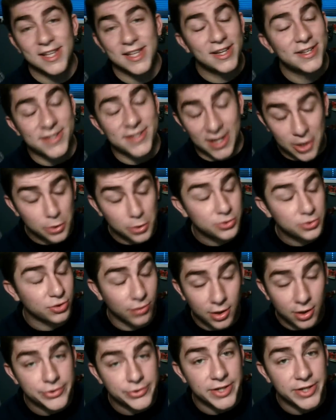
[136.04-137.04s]
thing, because I know
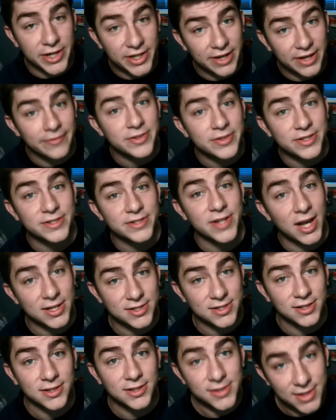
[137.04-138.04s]
Toronto's going to give it to
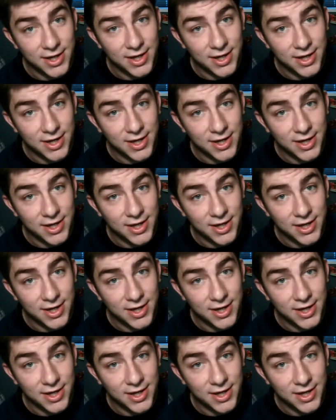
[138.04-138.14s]
Toskala